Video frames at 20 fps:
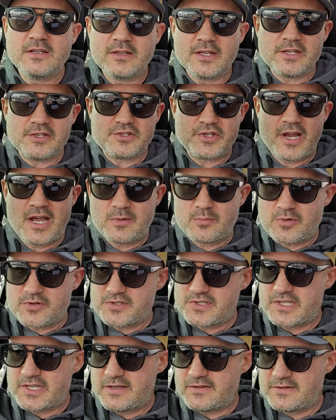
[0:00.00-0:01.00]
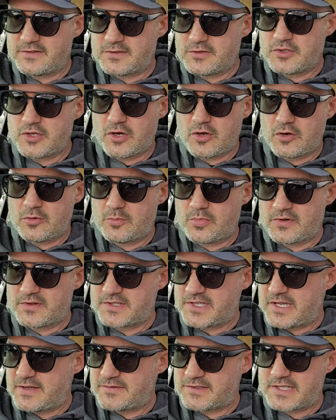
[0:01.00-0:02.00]
like John perceives Joe,
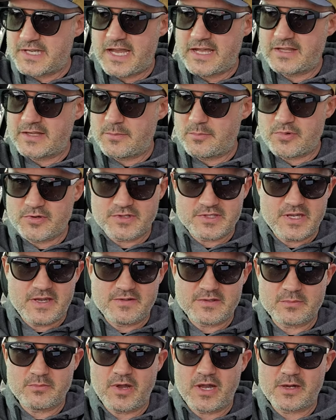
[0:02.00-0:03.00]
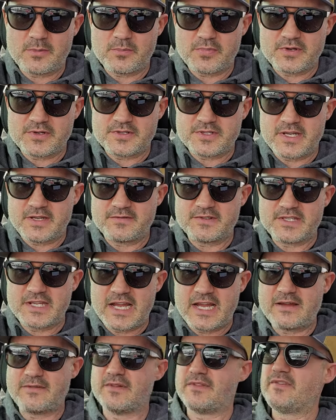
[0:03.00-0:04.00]
perceives Sally, perceives Mike, perceives Dave,